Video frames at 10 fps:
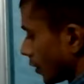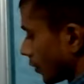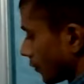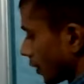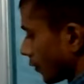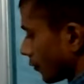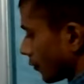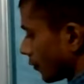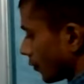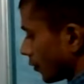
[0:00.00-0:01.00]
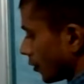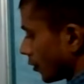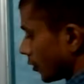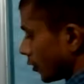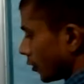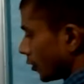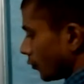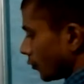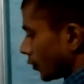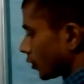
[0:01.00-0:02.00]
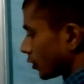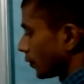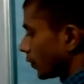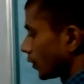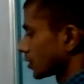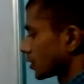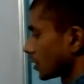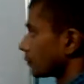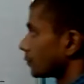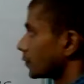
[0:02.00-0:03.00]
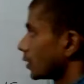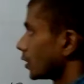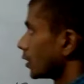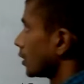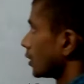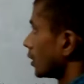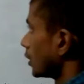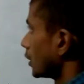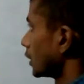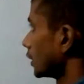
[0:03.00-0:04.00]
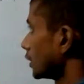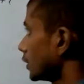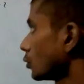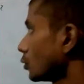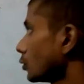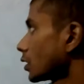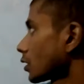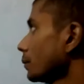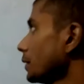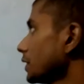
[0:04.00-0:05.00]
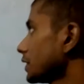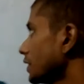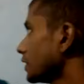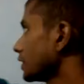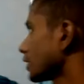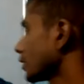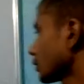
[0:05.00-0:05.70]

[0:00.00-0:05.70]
35. We got the first term. In the complete 3-digit